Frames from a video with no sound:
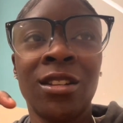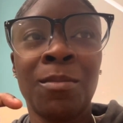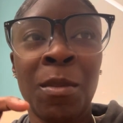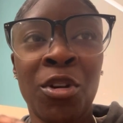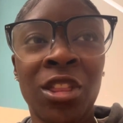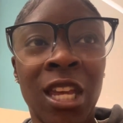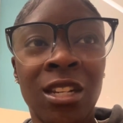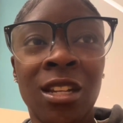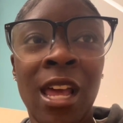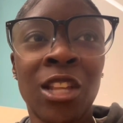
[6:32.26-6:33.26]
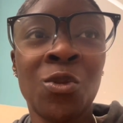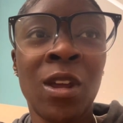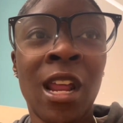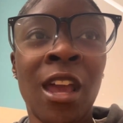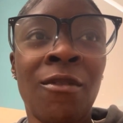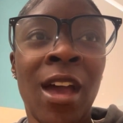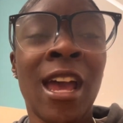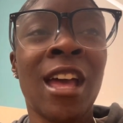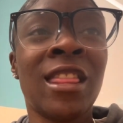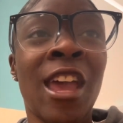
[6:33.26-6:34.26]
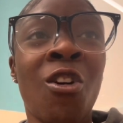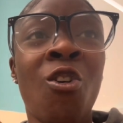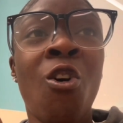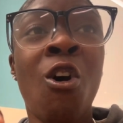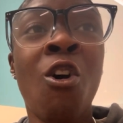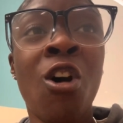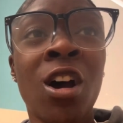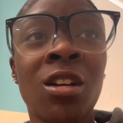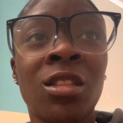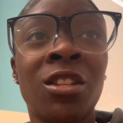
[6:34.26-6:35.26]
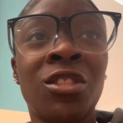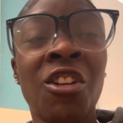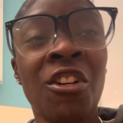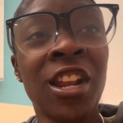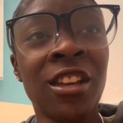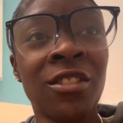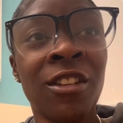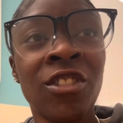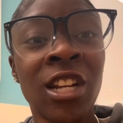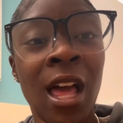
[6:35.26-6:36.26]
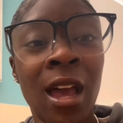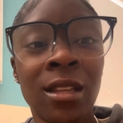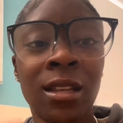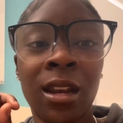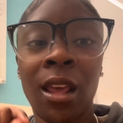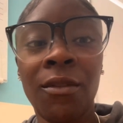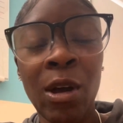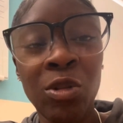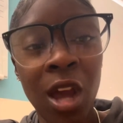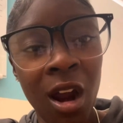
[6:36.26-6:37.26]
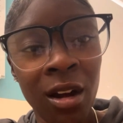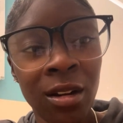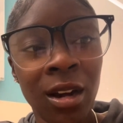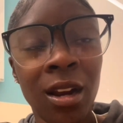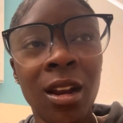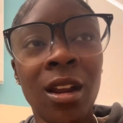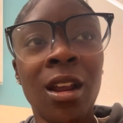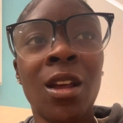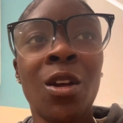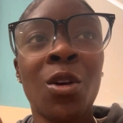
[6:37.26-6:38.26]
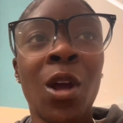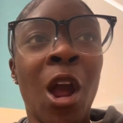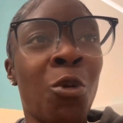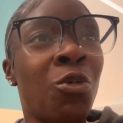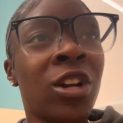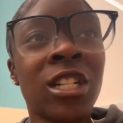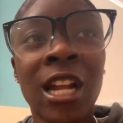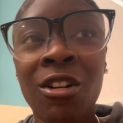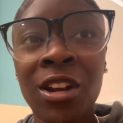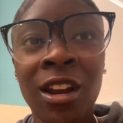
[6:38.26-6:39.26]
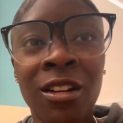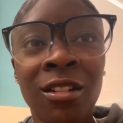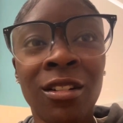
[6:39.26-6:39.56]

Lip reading: My birthday is July 29th. I got that call the 30th of July saying they found the heart. I rushed down there.